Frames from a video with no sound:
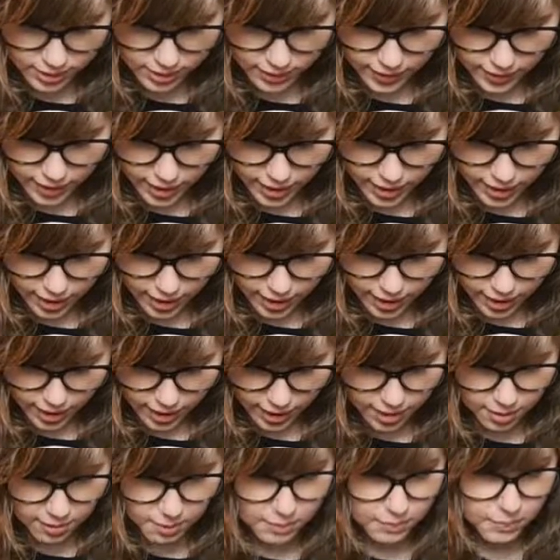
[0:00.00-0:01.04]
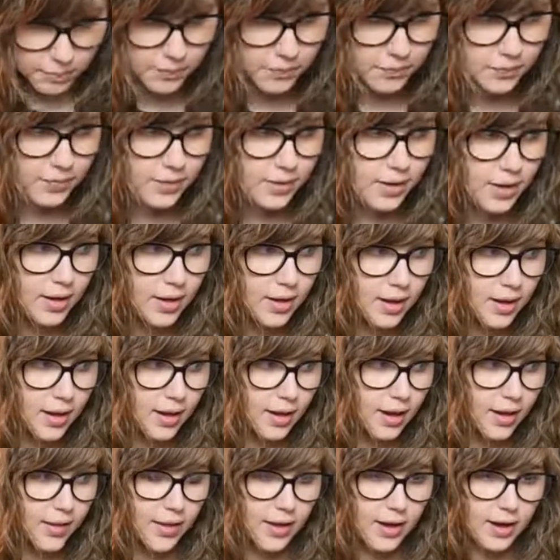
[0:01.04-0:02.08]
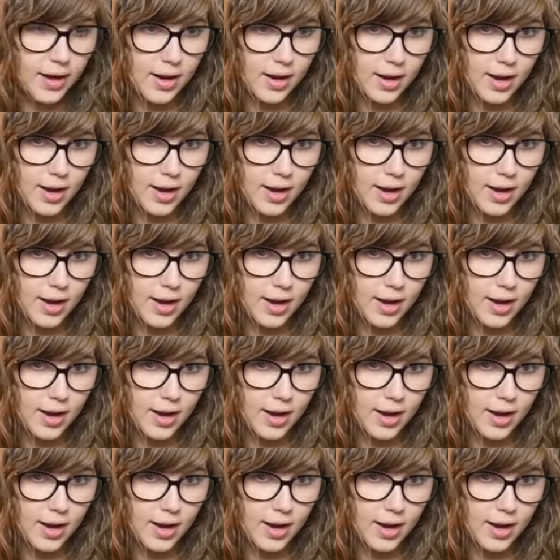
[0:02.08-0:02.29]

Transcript: then M, and then